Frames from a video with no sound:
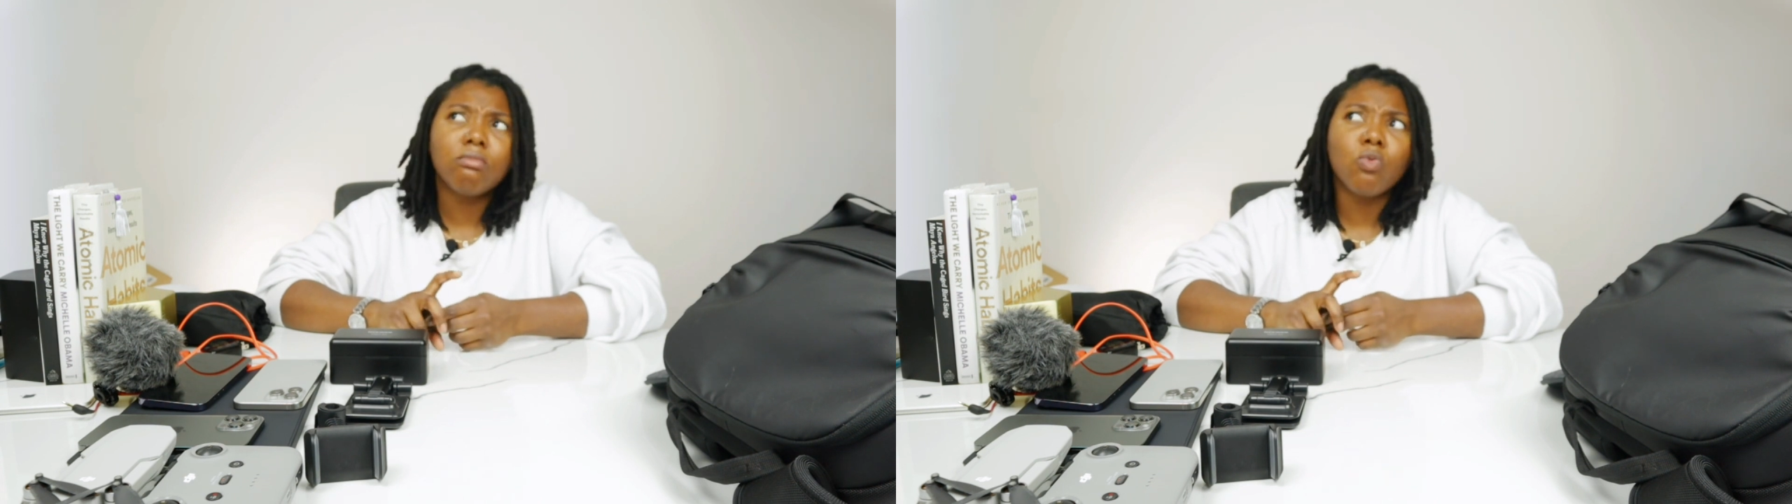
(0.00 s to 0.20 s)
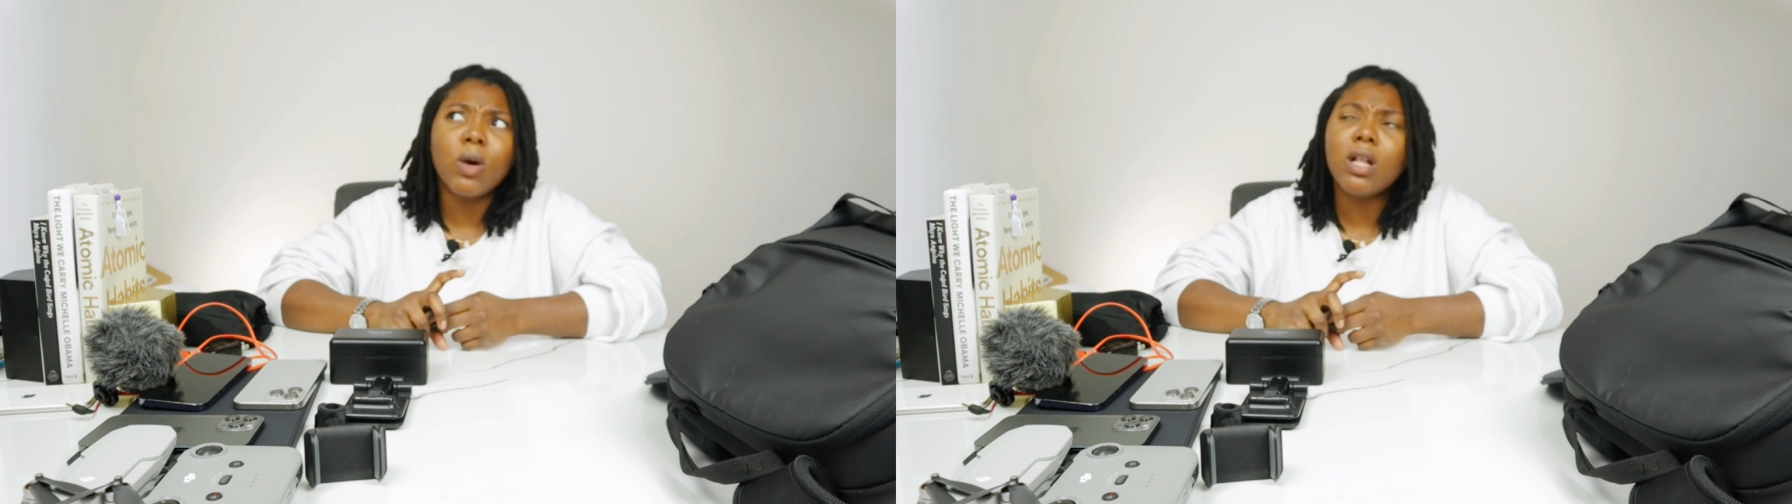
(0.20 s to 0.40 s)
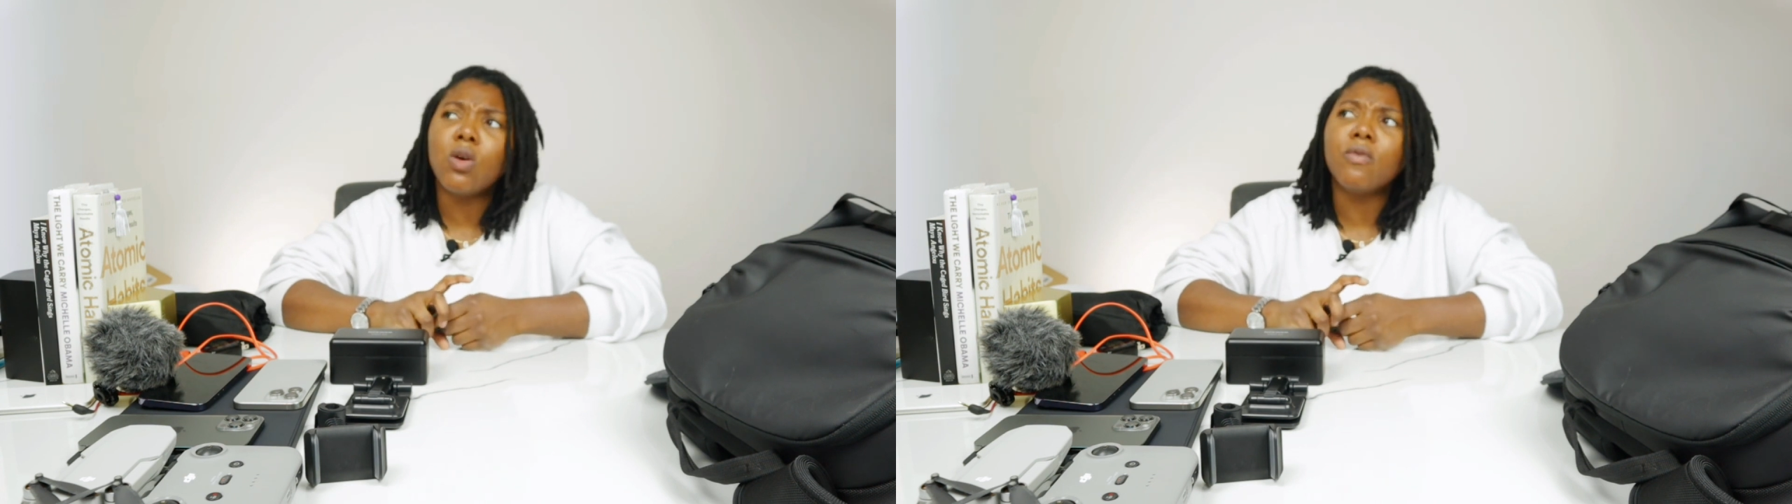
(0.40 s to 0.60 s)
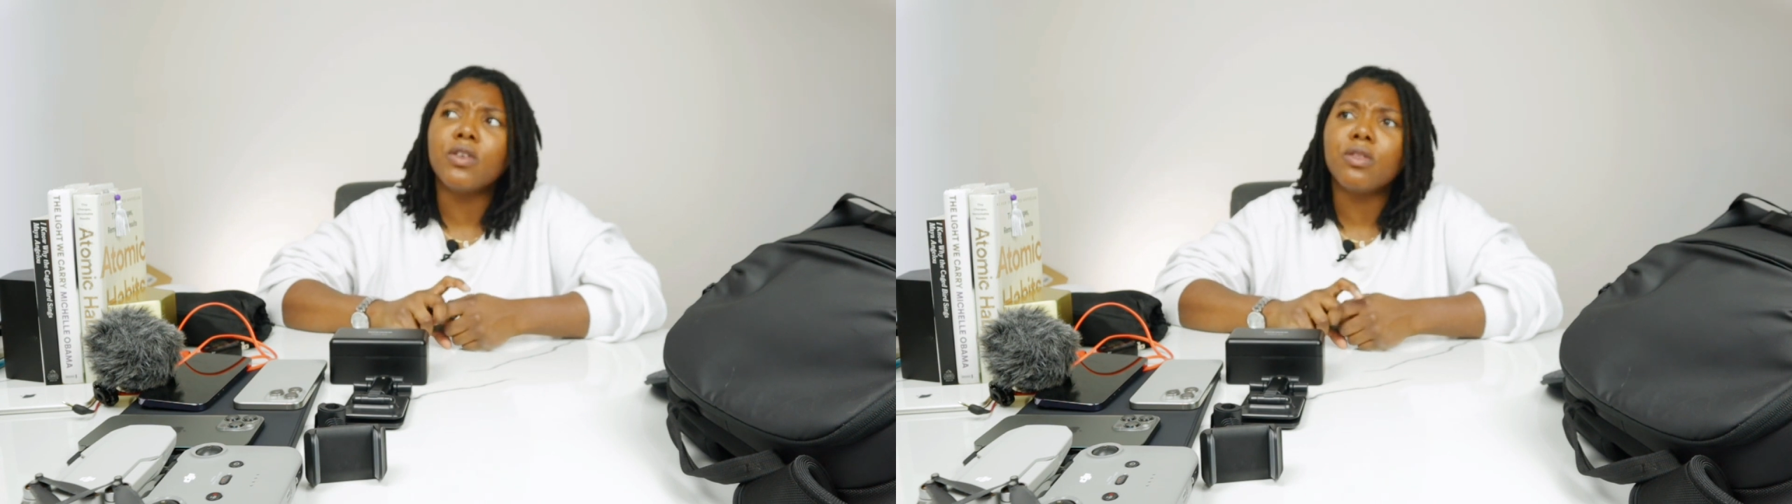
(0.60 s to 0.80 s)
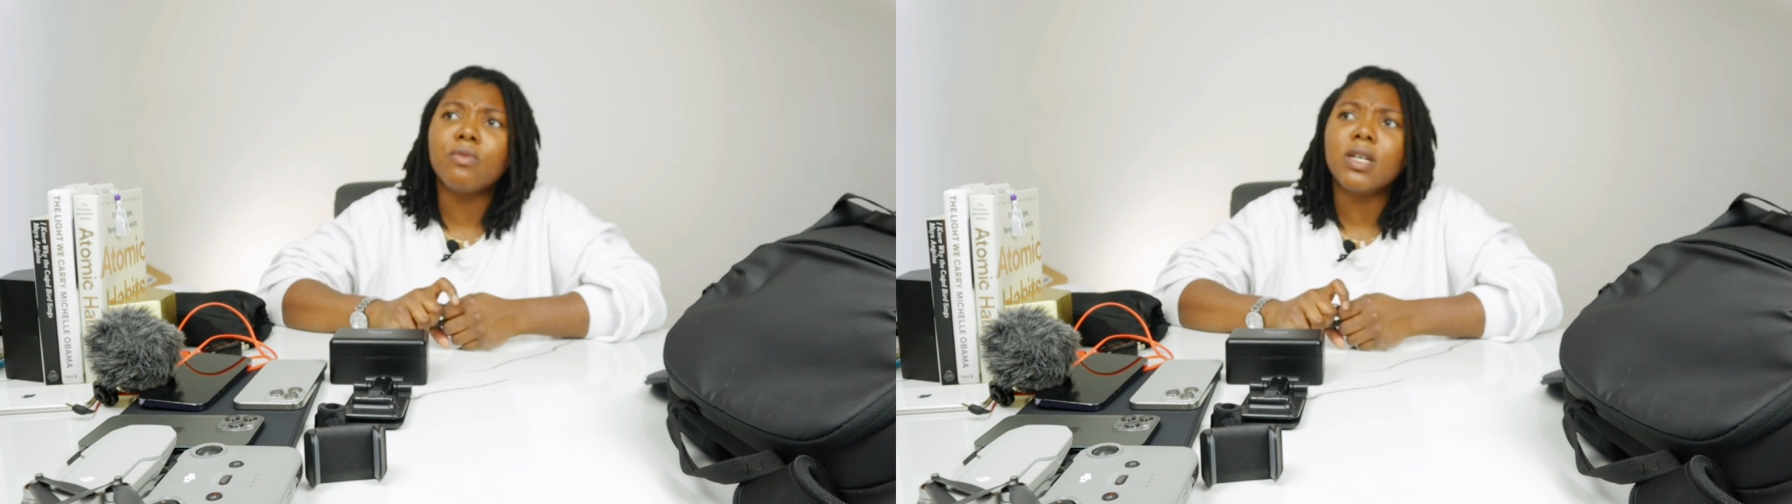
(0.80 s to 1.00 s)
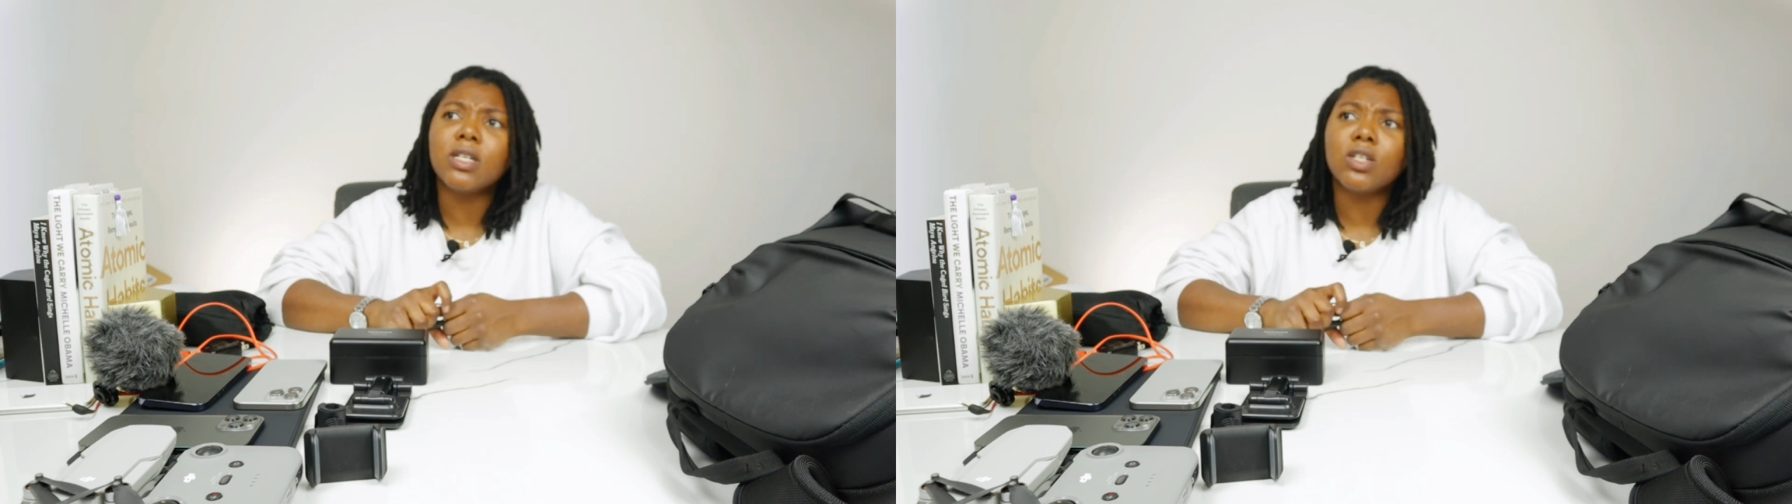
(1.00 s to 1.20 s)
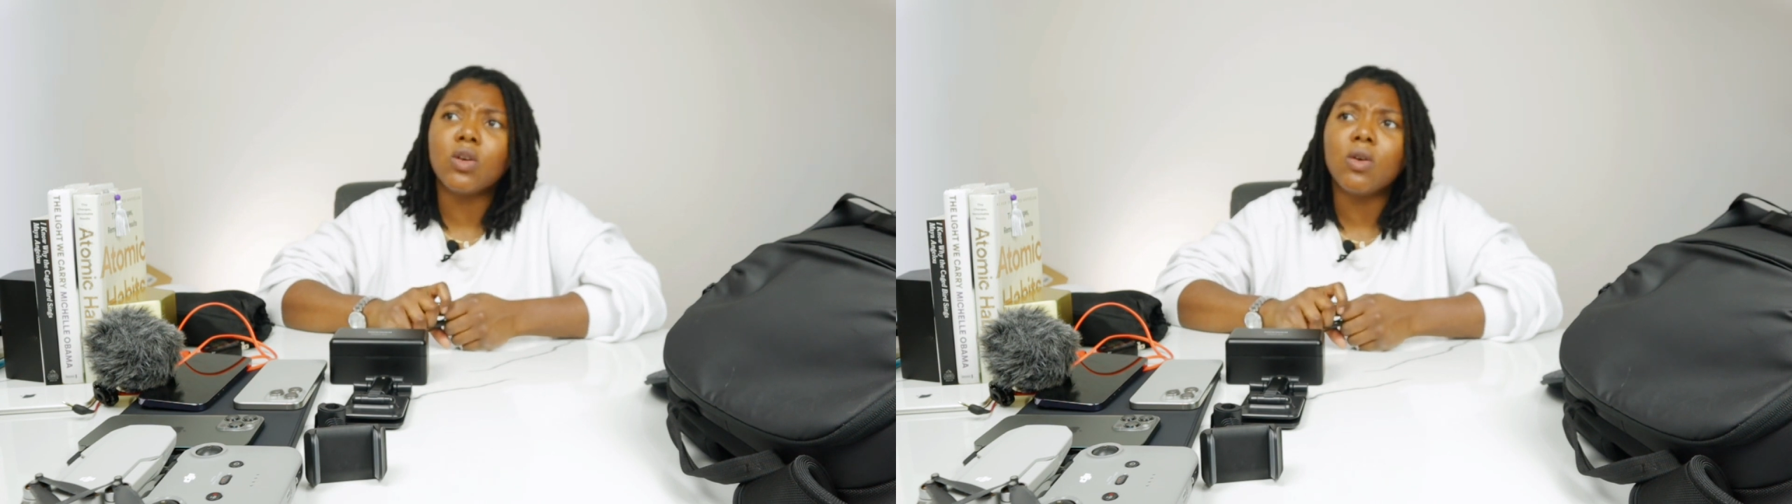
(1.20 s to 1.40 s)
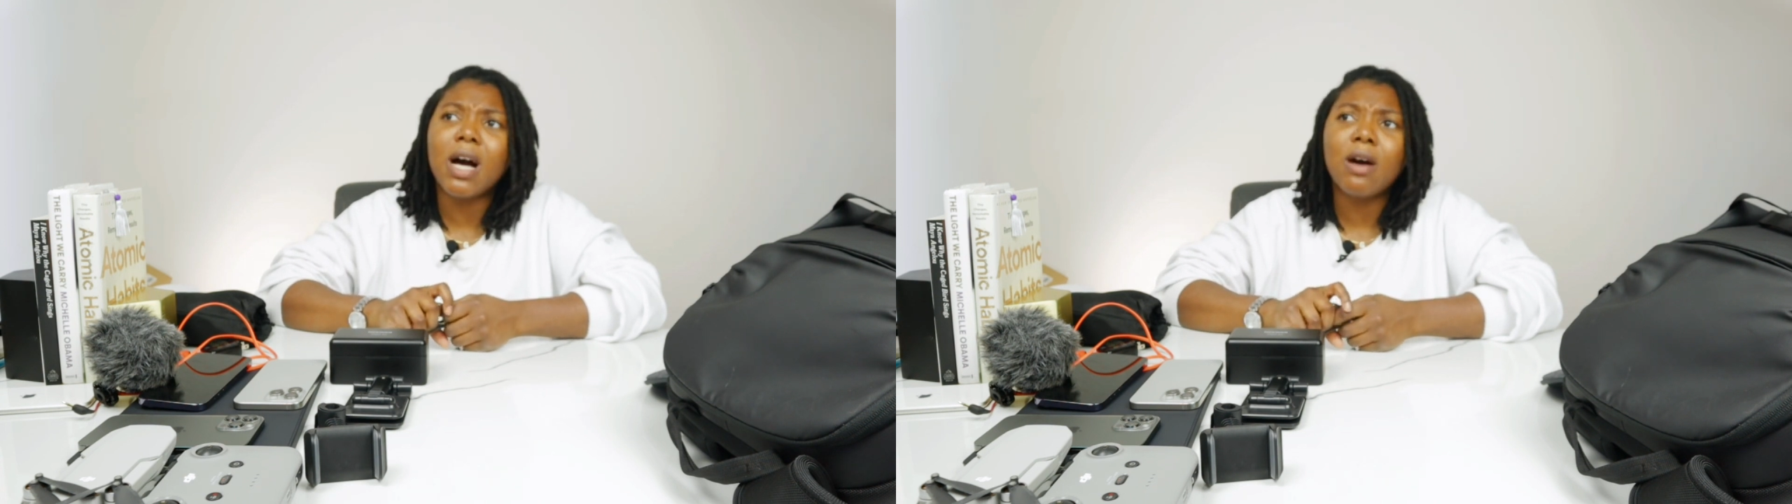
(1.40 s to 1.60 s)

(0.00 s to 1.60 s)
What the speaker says: Well over 3 years ago.